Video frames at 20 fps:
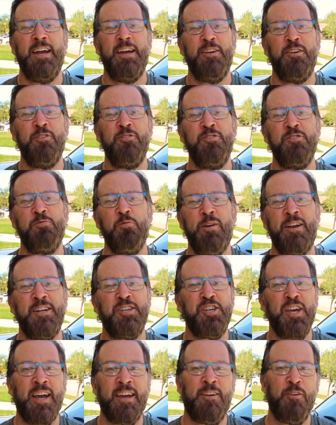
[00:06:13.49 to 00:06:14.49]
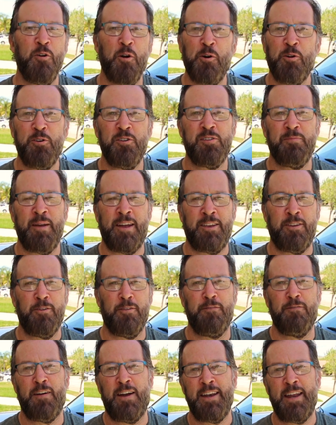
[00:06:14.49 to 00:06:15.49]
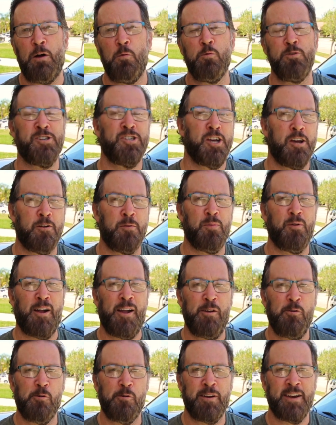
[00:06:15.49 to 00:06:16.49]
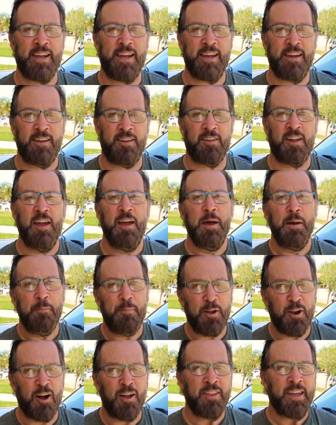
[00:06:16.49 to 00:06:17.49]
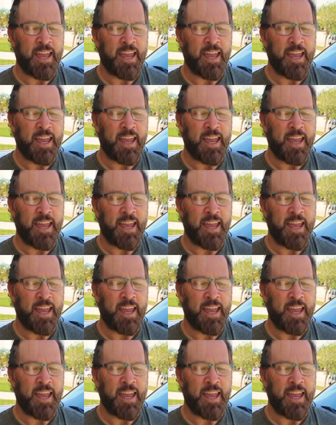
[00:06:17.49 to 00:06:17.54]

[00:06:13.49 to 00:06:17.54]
you'll just want to check your owner's manual to find out where shutter priority is. But on the